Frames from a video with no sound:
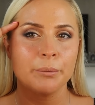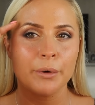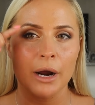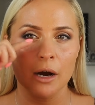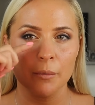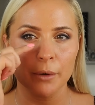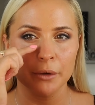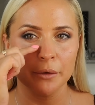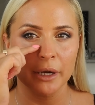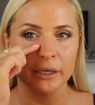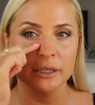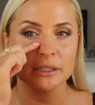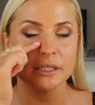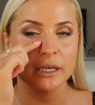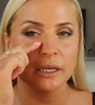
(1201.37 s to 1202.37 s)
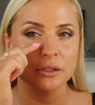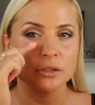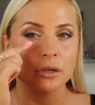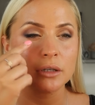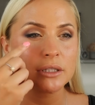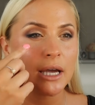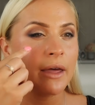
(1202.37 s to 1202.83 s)
your brow bone and your tear
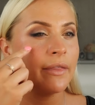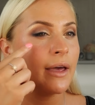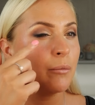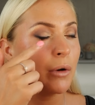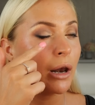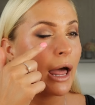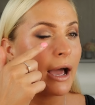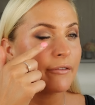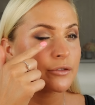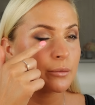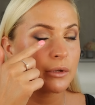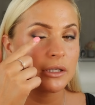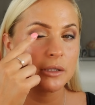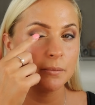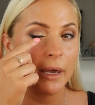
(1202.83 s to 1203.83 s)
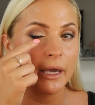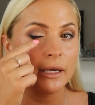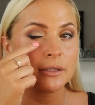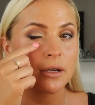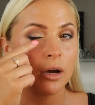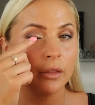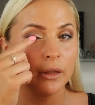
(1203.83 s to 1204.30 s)
duct, and then we're left with a
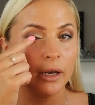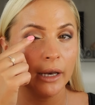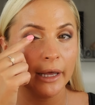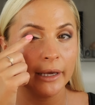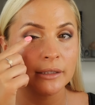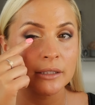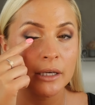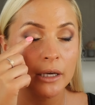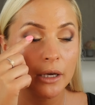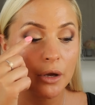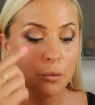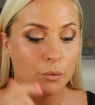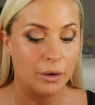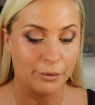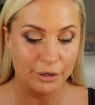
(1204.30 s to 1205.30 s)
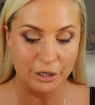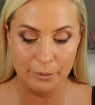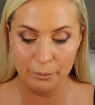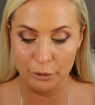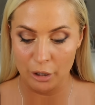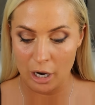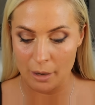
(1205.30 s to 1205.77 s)
space on the lid where we're going
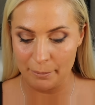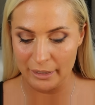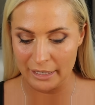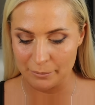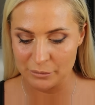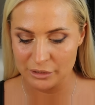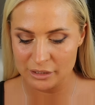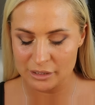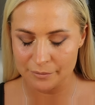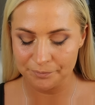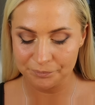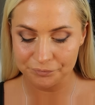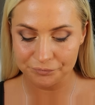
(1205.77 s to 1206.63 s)
to put our pigment.